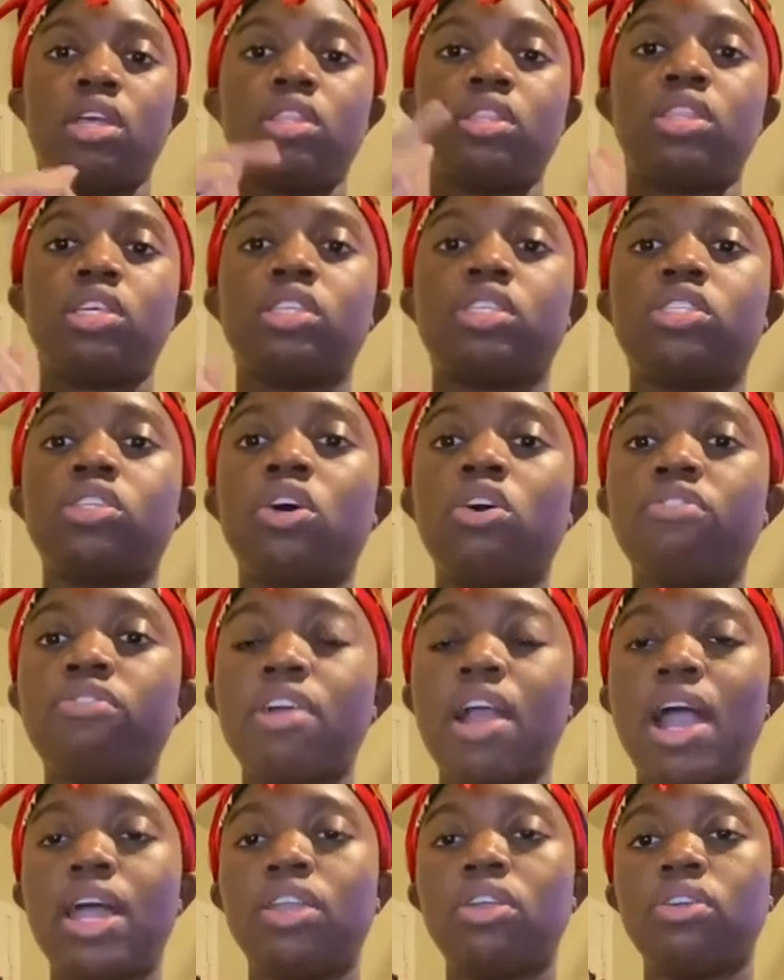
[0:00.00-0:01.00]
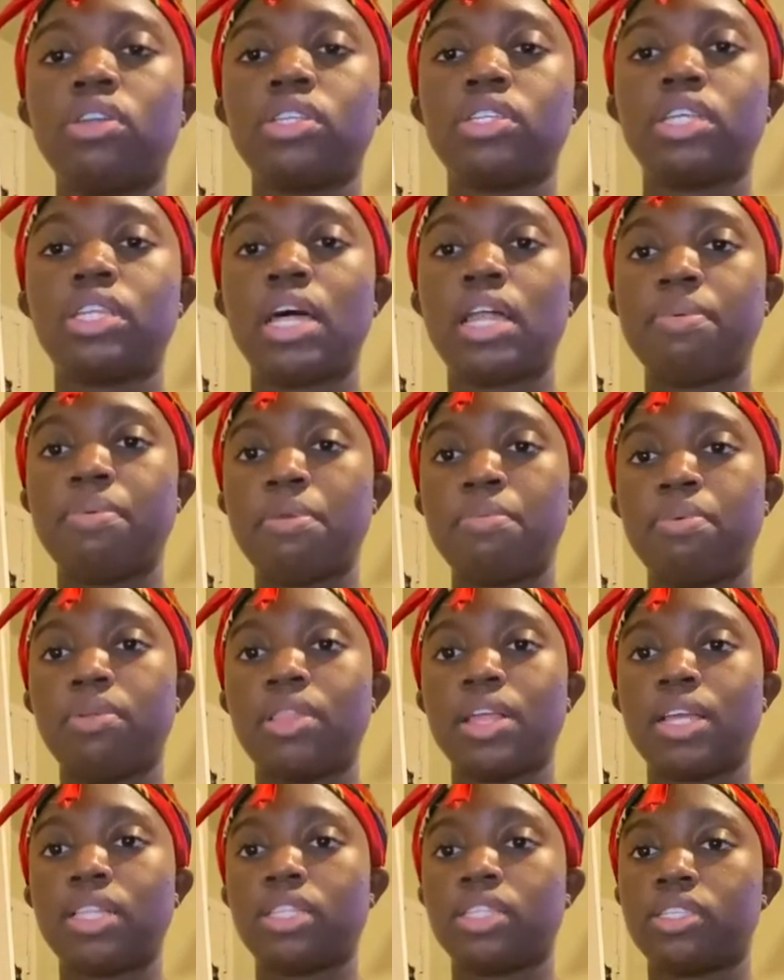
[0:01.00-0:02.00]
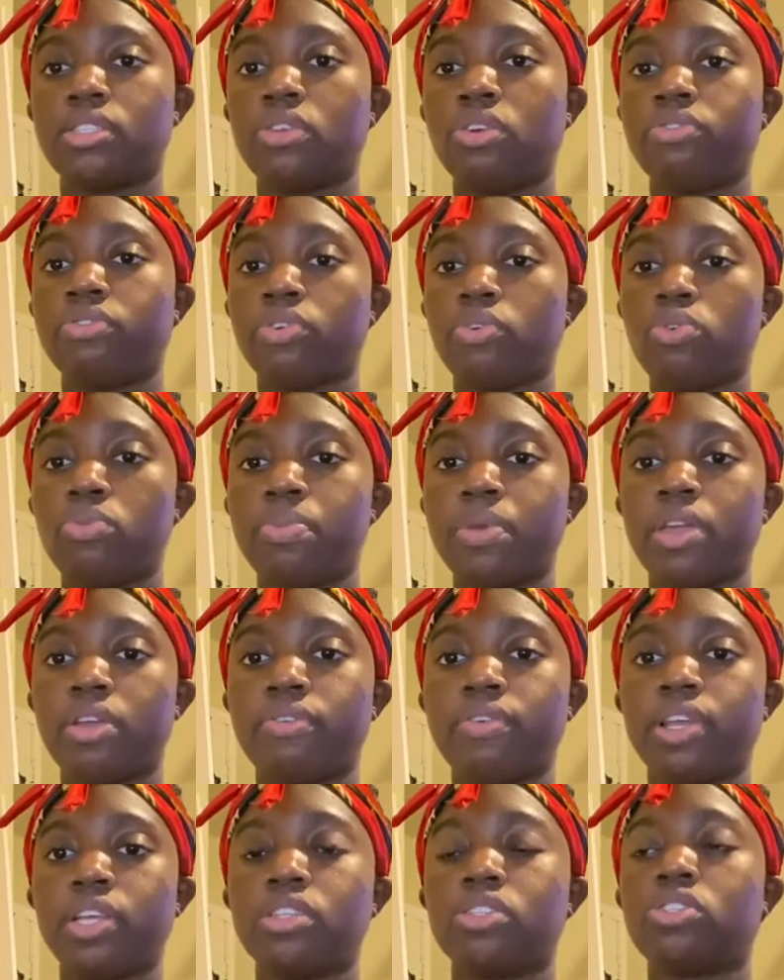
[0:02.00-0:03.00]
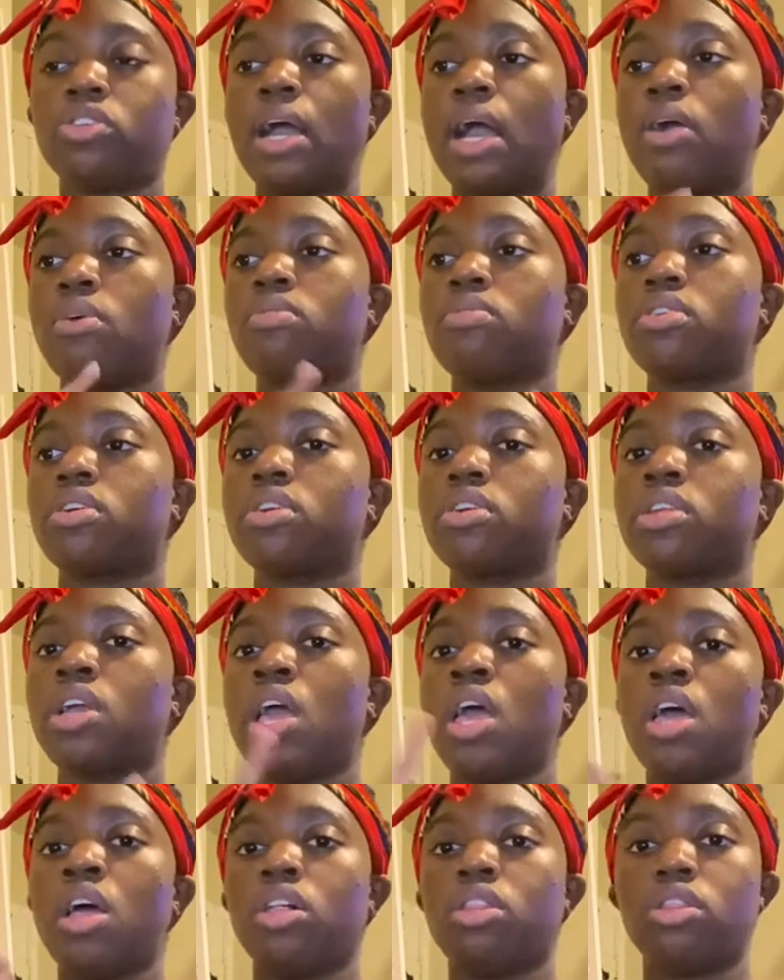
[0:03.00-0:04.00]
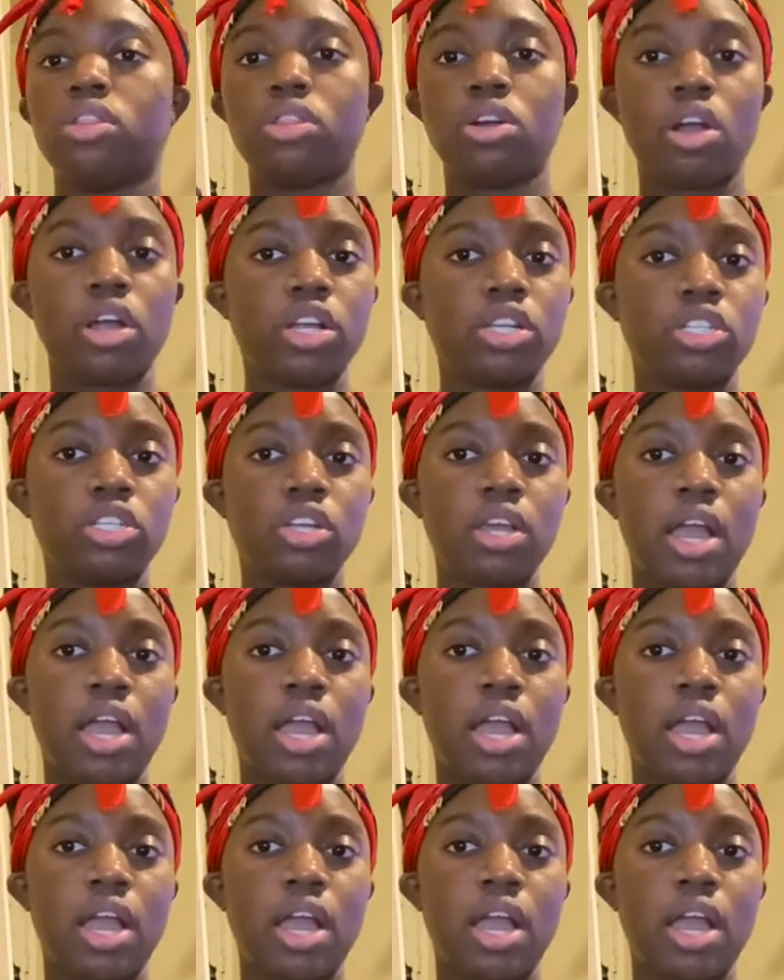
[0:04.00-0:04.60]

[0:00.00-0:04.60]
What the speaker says: The silver, I noticed a lot of people like the silver hoop earrings, so I ordered larger.